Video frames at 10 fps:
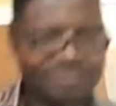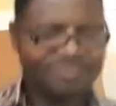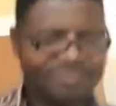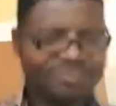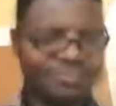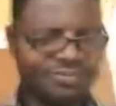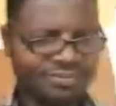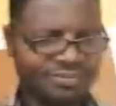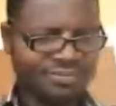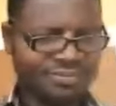
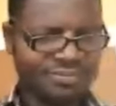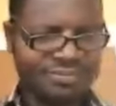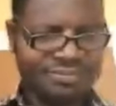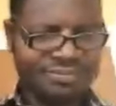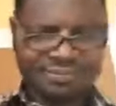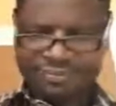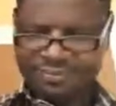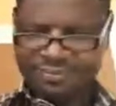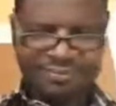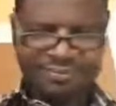
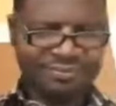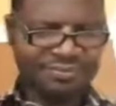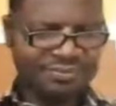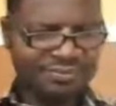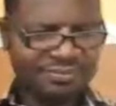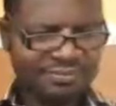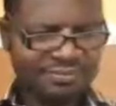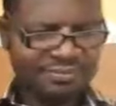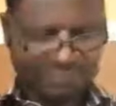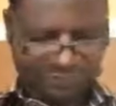
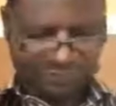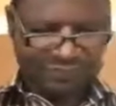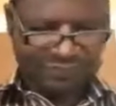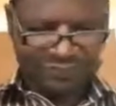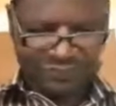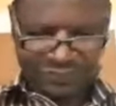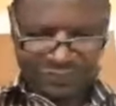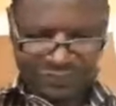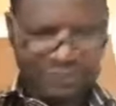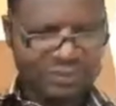
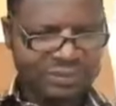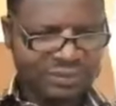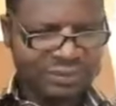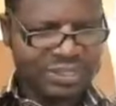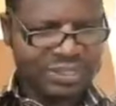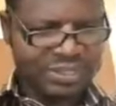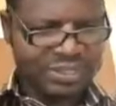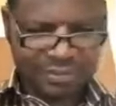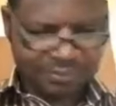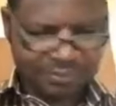
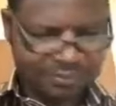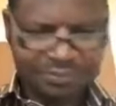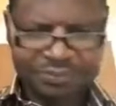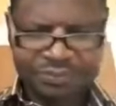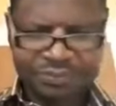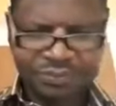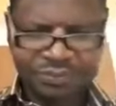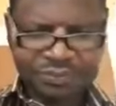[no speech]